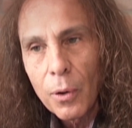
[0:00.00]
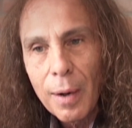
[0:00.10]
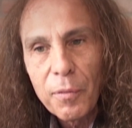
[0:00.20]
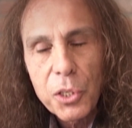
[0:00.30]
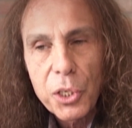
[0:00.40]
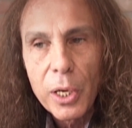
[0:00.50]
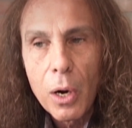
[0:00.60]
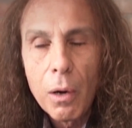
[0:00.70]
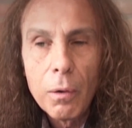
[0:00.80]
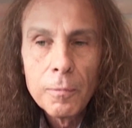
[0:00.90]
They're obviously
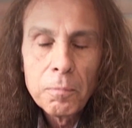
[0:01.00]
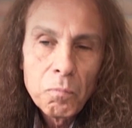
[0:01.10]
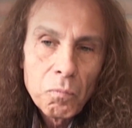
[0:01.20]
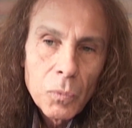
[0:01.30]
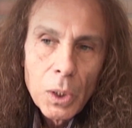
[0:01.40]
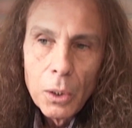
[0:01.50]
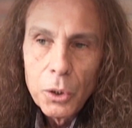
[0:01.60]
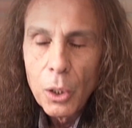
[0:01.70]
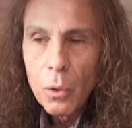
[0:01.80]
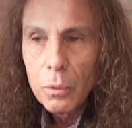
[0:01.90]
all,
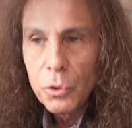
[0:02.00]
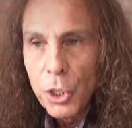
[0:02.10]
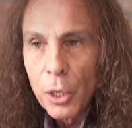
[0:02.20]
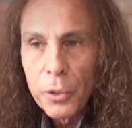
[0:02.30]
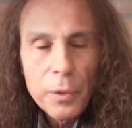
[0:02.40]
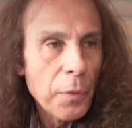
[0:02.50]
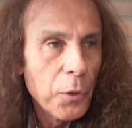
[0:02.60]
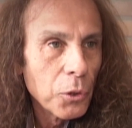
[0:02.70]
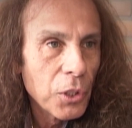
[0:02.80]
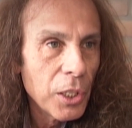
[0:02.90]
you know, younger than
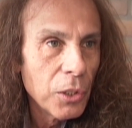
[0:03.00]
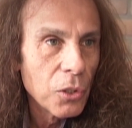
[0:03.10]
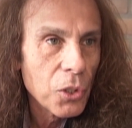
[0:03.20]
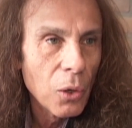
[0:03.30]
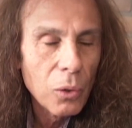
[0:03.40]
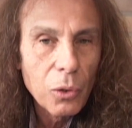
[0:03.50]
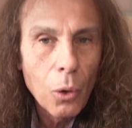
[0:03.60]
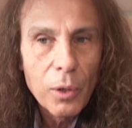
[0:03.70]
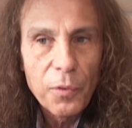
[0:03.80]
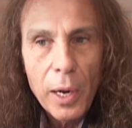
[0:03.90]
13 years old,
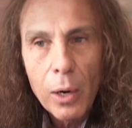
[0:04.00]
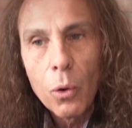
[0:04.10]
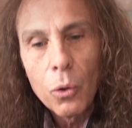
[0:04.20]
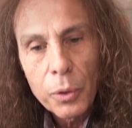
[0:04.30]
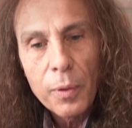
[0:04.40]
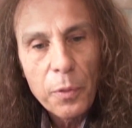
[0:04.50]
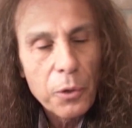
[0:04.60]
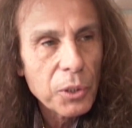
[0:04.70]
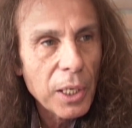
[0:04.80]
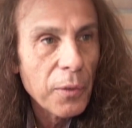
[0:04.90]
or if they are older than
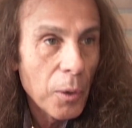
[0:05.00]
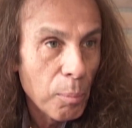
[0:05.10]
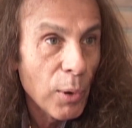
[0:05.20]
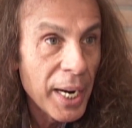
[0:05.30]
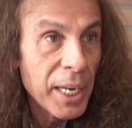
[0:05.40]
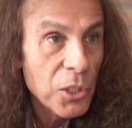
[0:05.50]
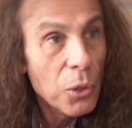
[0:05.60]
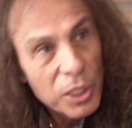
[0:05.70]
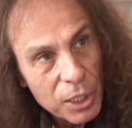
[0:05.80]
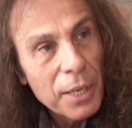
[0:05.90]
13, their brain is
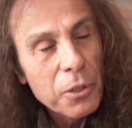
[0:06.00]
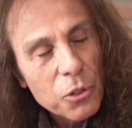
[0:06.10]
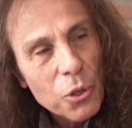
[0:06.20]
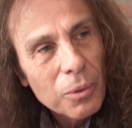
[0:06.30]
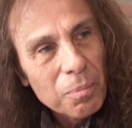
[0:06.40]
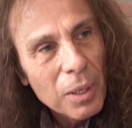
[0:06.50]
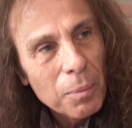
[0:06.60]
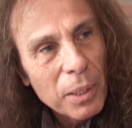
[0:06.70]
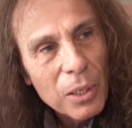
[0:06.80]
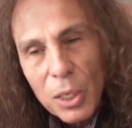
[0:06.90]
only 10 years old,
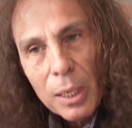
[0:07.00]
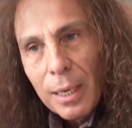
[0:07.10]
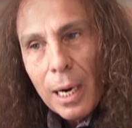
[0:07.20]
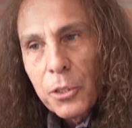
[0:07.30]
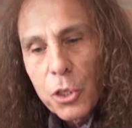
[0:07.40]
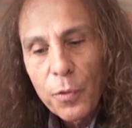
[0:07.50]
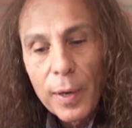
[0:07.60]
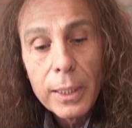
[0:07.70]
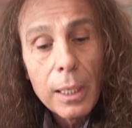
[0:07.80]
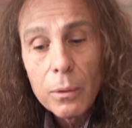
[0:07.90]
uh, because I, I just
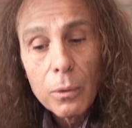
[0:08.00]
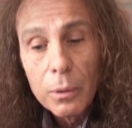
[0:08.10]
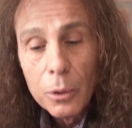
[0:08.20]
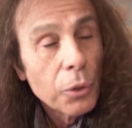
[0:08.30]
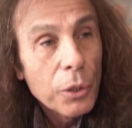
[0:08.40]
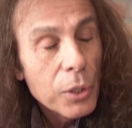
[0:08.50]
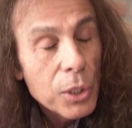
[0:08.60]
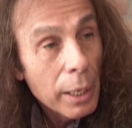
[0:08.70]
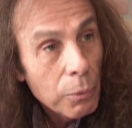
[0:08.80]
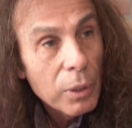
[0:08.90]
find it
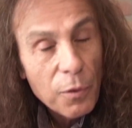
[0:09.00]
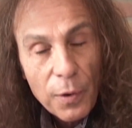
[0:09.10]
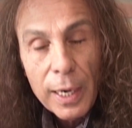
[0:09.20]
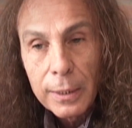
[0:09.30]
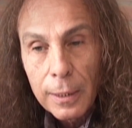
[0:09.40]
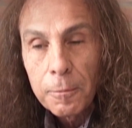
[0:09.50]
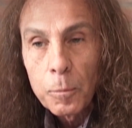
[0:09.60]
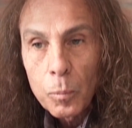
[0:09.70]
ludicrous. I really find that